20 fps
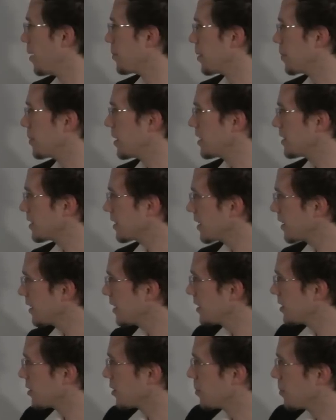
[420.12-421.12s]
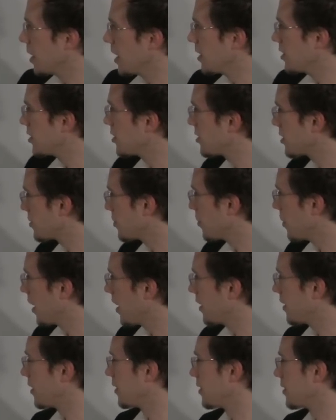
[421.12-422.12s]
But basically, so majors and
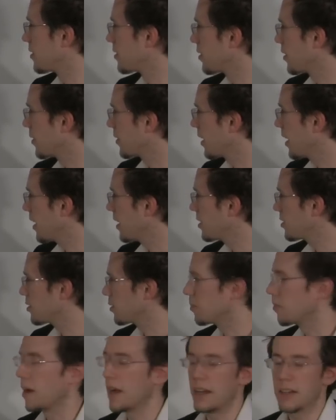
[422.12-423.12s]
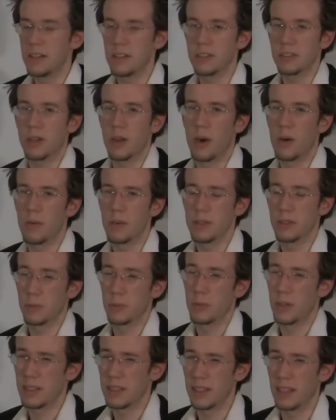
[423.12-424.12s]
minors, okay? So minors are always
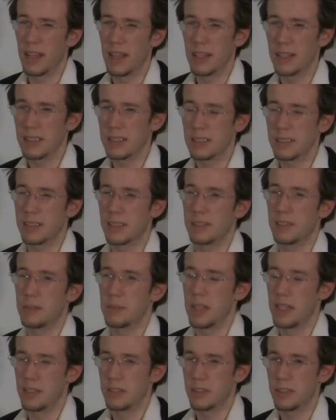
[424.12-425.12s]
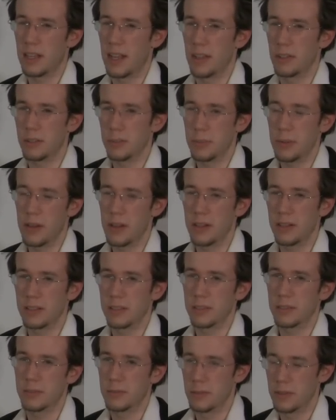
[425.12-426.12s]
1 less than the major counterpart,
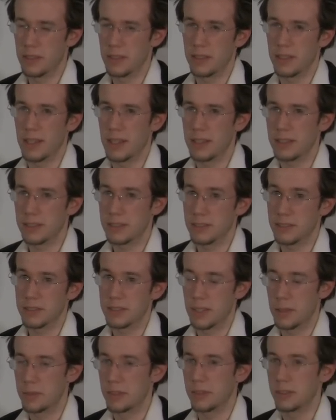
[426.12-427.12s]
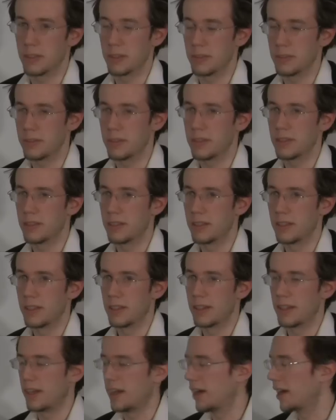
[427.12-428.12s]
1 less semitone,
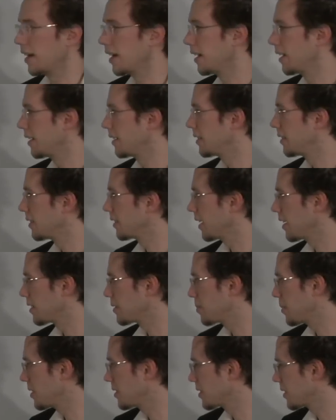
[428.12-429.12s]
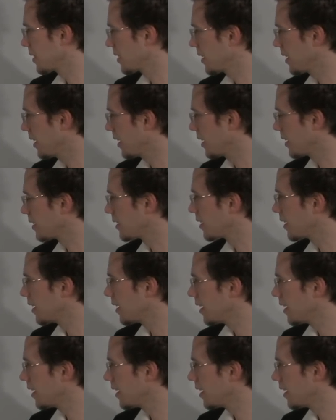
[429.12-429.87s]
and that's basically it.